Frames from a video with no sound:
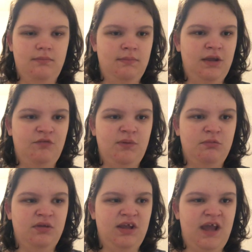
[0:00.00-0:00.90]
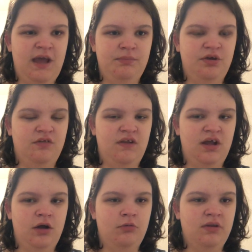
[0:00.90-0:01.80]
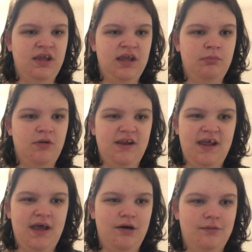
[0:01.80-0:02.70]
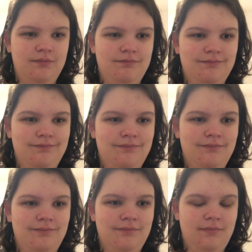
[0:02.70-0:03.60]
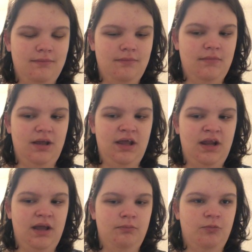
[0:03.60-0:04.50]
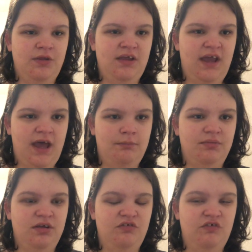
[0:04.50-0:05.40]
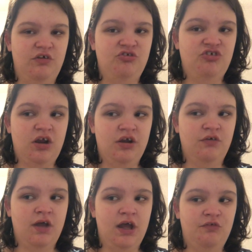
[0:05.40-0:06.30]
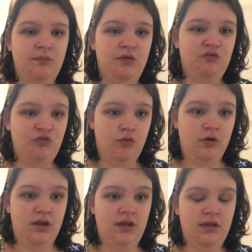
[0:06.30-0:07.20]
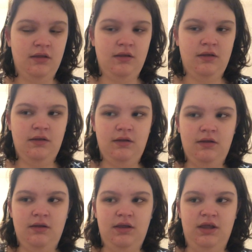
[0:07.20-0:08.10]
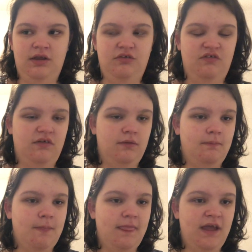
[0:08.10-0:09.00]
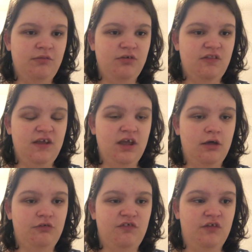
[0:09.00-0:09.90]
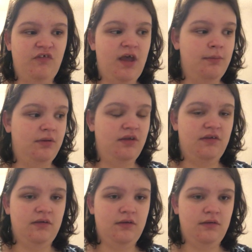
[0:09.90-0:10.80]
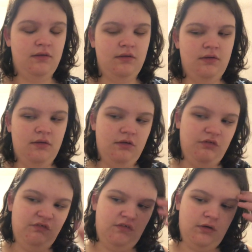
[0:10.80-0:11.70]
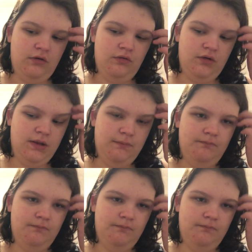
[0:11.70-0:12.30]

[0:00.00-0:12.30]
Makes me really happier than I already am right now. And I'm really happy to share you guys my story and everything else that's happened. So